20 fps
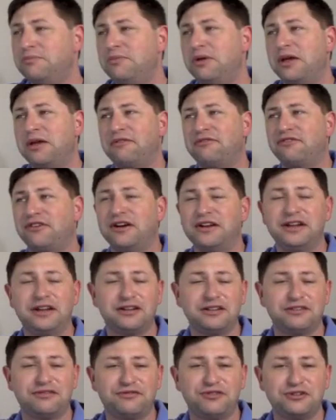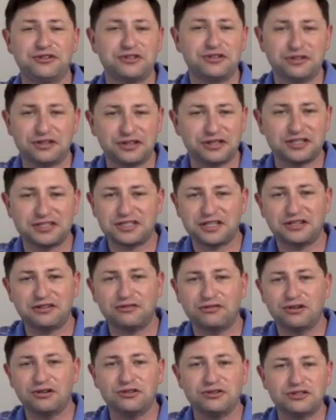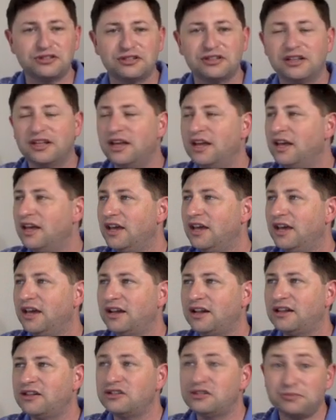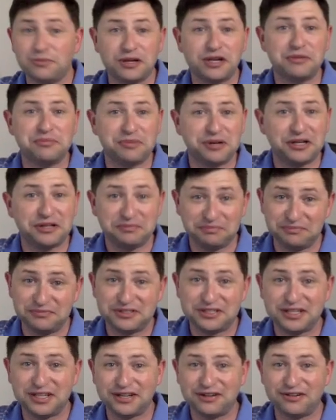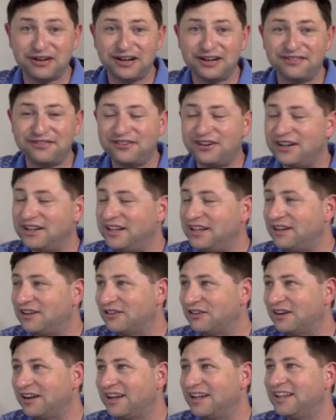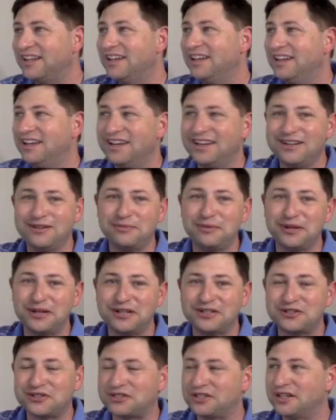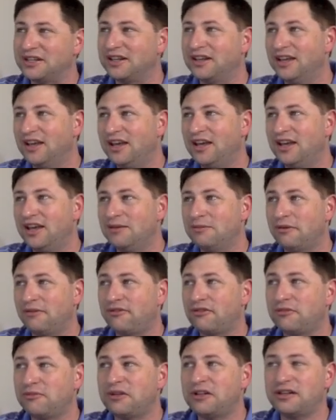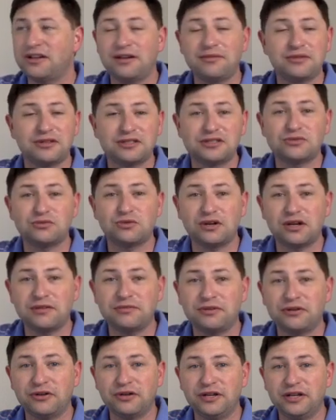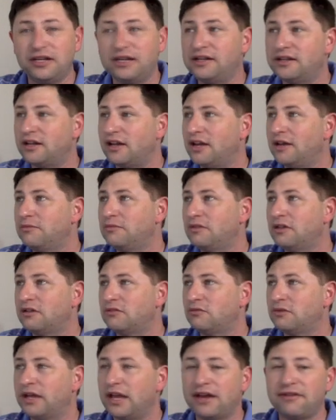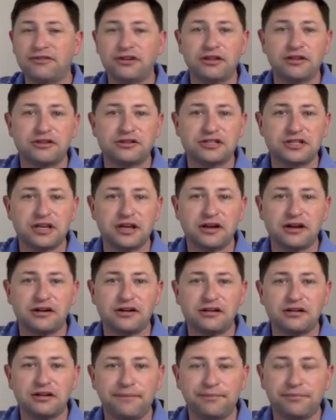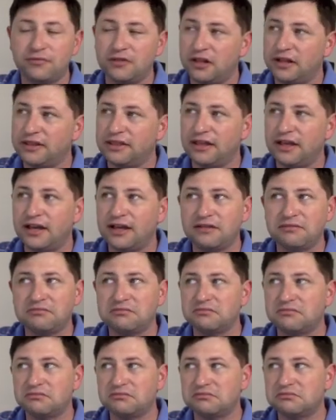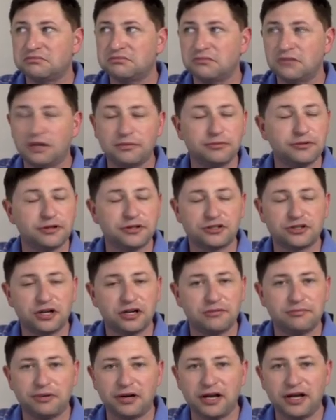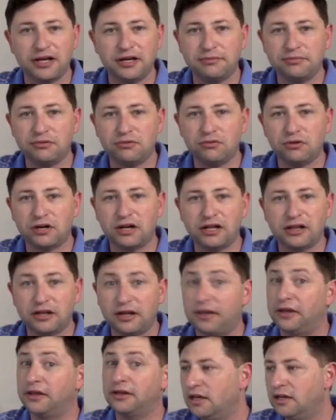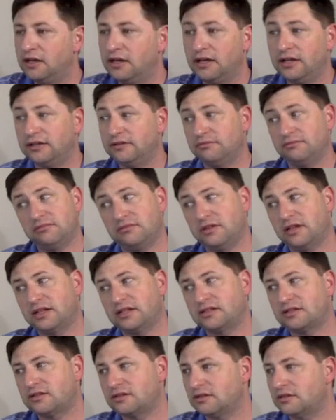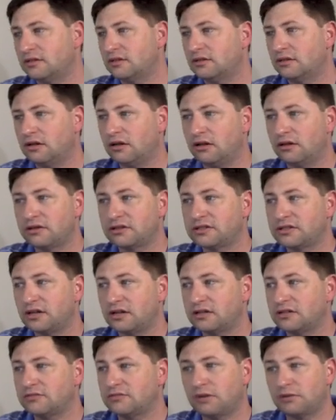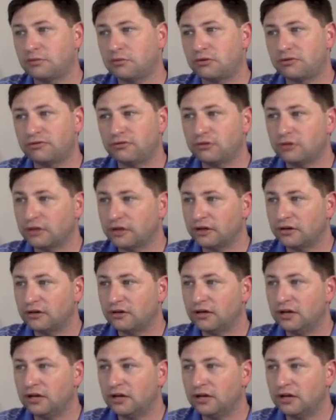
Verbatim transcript: may find out in the future that this thing grows and and I lose money. But stick around to find out, right? It'd be interesting. But for the meantime, this is what I'm doing. Anytime that we have another scare like that, I'm going to try to buy up what I like. And that's all the stocks in my portfolio.